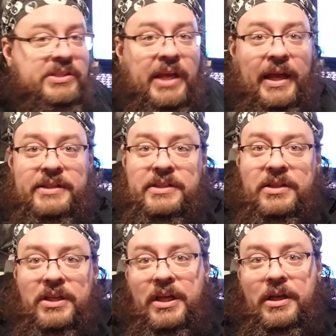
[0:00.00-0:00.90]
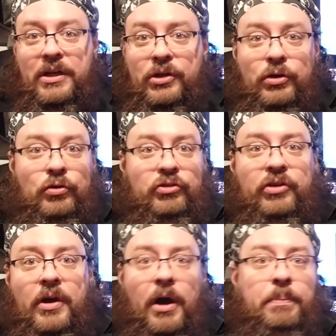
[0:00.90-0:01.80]
scan something in and
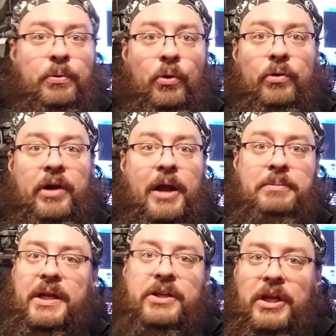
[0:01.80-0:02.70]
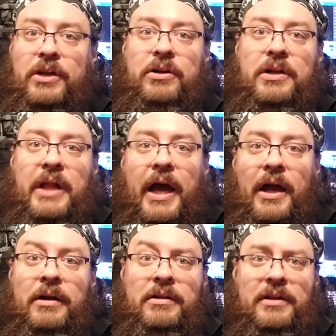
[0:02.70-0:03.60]
use a program like
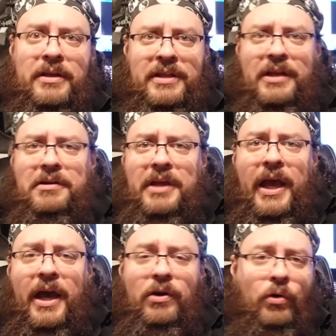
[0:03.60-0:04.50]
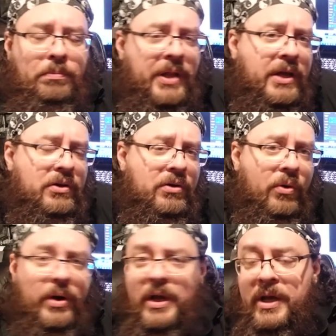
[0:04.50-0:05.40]
Tinkercad or Blender
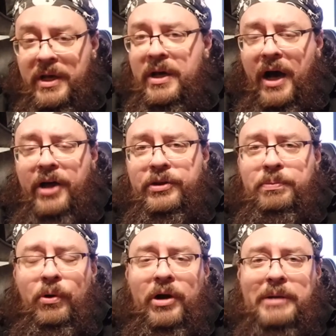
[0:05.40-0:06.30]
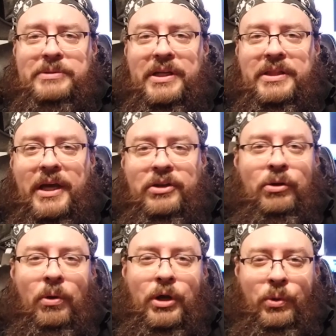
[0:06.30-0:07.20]
or other programs like that to
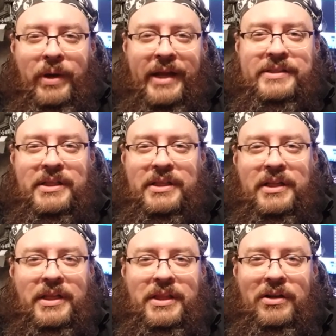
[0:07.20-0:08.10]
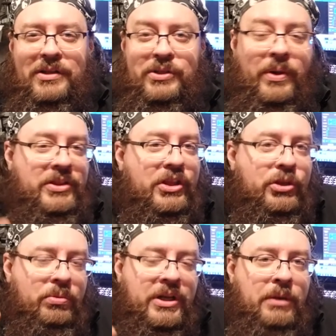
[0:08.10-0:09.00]
go and create something like that also, and then
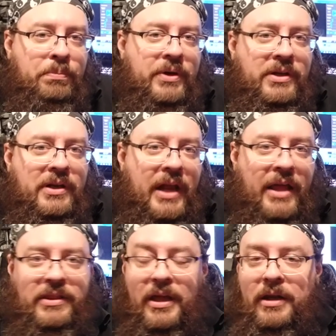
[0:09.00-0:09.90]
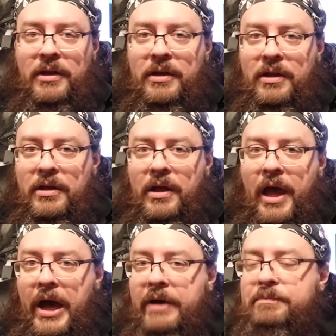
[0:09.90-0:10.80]
3D print it, and then
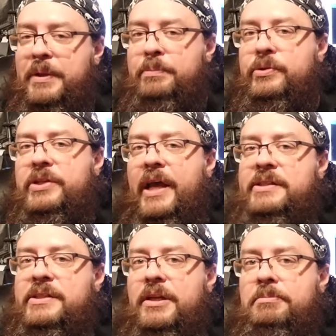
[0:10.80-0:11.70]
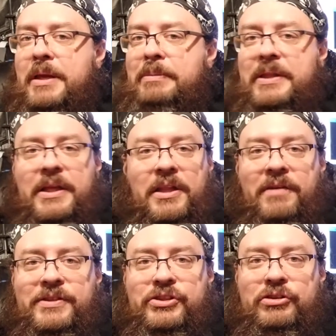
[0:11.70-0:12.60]
have people test it. Maybe they
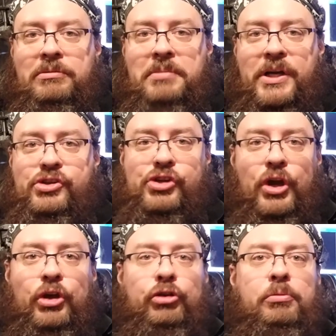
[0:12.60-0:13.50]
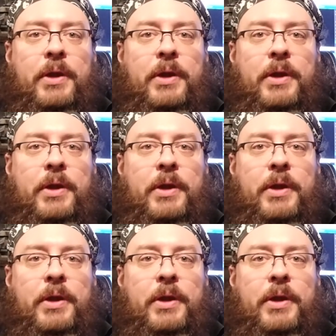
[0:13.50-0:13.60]
love it so much, you